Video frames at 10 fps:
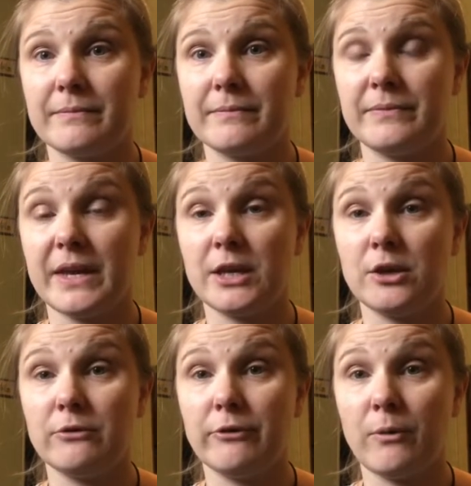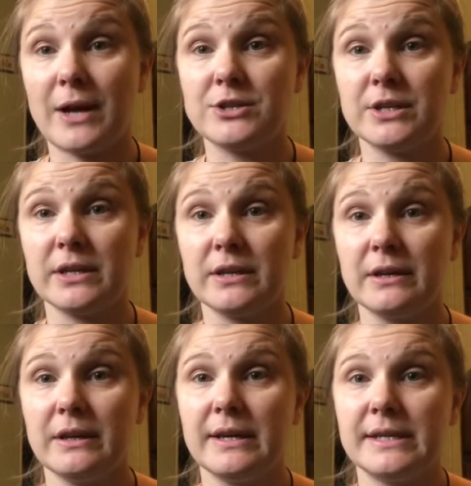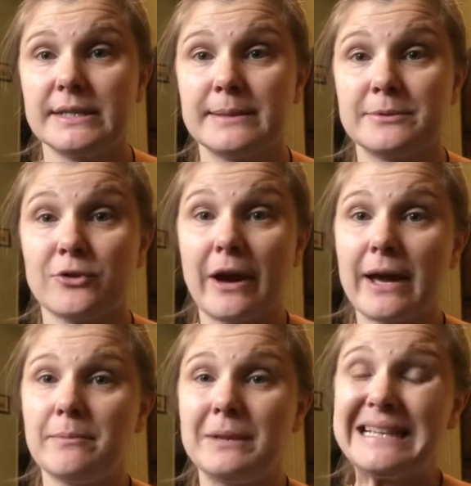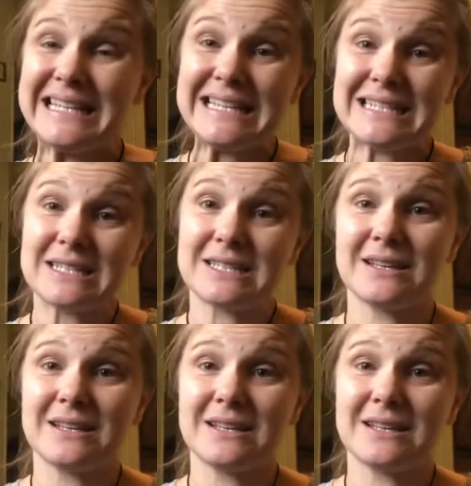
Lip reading: thank you for watching. Subscribe, please.